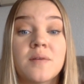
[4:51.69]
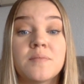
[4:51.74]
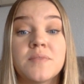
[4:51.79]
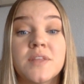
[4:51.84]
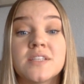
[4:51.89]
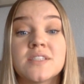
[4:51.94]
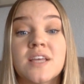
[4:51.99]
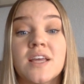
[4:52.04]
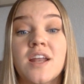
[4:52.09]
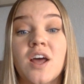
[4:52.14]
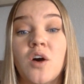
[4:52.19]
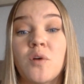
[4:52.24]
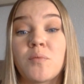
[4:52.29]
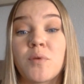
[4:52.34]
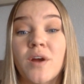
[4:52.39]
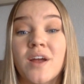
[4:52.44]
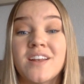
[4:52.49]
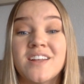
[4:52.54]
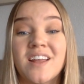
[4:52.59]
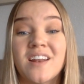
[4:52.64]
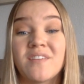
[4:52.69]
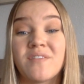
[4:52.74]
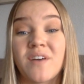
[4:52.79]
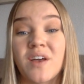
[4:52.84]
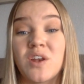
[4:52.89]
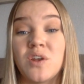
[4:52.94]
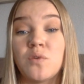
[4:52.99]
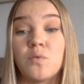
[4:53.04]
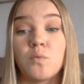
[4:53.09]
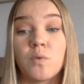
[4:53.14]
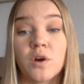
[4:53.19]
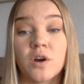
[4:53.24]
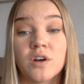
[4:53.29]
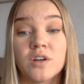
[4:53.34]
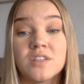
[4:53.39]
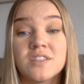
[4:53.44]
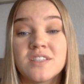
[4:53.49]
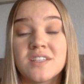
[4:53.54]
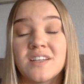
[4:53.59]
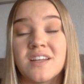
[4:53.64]
This can help her identify new
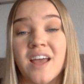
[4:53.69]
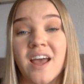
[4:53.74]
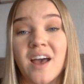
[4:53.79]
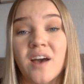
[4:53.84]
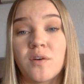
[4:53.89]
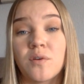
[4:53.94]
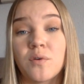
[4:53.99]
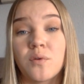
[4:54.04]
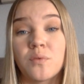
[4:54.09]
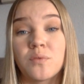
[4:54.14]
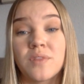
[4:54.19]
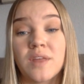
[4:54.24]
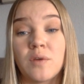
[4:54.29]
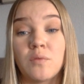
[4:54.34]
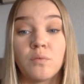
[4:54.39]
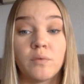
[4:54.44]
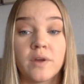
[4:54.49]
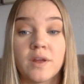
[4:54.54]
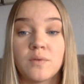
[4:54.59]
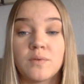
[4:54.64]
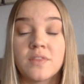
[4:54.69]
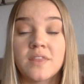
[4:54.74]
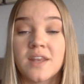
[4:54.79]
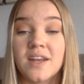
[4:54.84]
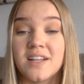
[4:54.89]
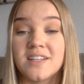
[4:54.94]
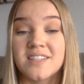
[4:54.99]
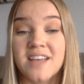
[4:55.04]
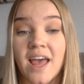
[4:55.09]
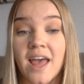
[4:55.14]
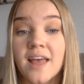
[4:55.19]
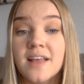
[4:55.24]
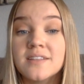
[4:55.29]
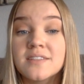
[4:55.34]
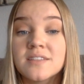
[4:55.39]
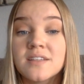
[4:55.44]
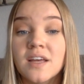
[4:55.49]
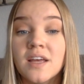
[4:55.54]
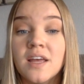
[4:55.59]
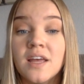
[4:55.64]
words and how they read within a text.
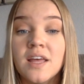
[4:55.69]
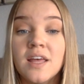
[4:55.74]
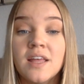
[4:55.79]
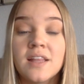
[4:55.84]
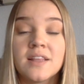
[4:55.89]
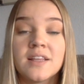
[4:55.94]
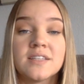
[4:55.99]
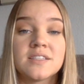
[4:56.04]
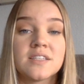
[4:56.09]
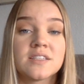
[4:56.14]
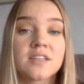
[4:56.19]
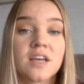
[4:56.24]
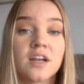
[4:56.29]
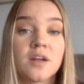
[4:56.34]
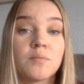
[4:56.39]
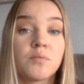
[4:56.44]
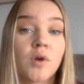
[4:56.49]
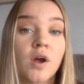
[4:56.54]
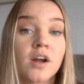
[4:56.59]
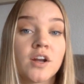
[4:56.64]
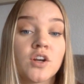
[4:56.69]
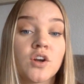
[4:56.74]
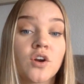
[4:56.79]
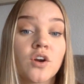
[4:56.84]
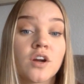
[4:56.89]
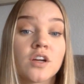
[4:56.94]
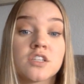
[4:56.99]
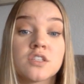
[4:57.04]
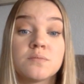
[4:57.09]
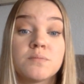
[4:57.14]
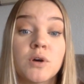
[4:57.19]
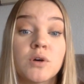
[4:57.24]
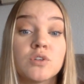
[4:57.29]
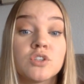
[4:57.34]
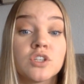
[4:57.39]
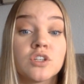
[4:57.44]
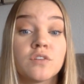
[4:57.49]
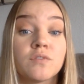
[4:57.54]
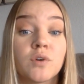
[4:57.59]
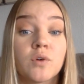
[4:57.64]
This is going to broaden her
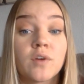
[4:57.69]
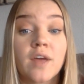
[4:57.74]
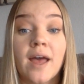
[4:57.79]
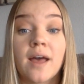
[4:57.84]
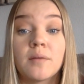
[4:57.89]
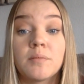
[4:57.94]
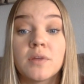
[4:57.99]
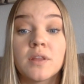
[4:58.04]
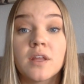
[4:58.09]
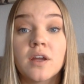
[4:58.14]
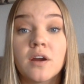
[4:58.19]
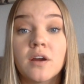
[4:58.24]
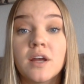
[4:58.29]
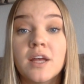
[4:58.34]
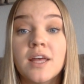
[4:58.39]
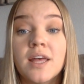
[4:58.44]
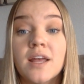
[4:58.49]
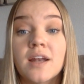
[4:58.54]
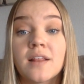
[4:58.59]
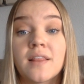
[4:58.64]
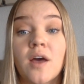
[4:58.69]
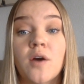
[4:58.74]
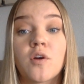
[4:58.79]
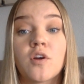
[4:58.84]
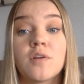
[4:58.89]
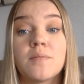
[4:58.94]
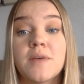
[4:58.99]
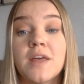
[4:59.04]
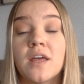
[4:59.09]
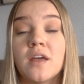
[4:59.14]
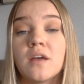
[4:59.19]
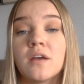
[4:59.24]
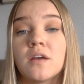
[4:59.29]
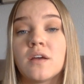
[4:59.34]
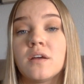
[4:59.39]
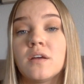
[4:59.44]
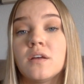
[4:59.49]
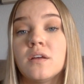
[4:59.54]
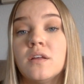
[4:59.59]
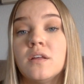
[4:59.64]
exposure to vocabulary and allow her to make
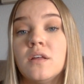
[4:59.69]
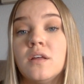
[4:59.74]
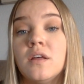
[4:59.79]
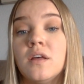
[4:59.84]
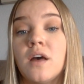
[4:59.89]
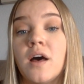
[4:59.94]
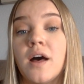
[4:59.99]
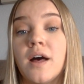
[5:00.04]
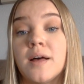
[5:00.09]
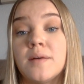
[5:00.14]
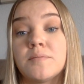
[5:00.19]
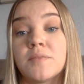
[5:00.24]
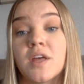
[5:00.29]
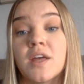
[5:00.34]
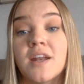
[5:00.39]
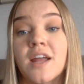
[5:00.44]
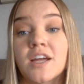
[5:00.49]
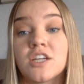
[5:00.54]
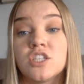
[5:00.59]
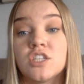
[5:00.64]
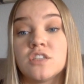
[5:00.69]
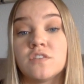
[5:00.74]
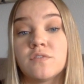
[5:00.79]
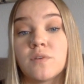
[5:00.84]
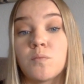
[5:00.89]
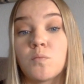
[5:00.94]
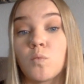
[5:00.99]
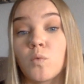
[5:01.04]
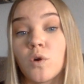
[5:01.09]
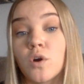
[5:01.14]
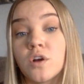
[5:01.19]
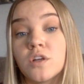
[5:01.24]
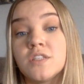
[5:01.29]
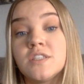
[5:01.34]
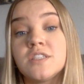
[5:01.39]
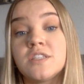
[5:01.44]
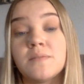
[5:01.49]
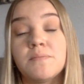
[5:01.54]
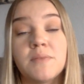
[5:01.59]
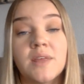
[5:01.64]
connections from
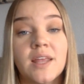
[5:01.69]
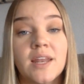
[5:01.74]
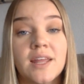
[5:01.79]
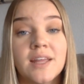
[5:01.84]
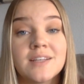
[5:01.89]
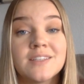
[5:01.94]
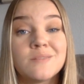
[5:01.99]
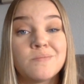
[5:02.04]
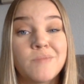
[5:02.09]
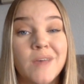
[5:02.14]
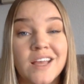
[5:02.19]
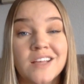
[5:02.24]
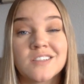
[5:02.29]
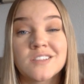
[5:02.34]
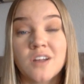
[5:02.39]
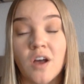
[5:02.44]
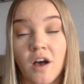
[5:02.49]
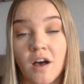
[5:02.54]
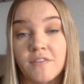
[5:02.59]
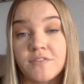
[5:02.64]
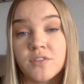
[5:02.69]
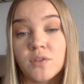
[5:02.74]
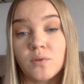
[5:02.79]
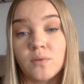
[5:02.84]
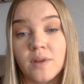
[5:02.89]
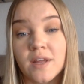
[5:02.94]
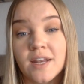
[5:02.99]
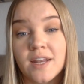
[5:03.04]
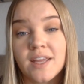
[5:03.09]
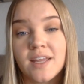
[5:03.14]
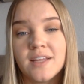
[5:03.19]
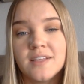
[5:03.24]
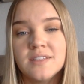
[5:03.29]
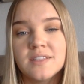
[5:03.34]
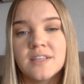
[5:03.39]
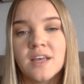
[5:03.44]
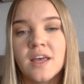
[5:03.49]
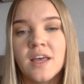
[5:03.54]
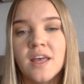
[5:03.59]
words to meanings based off the readings.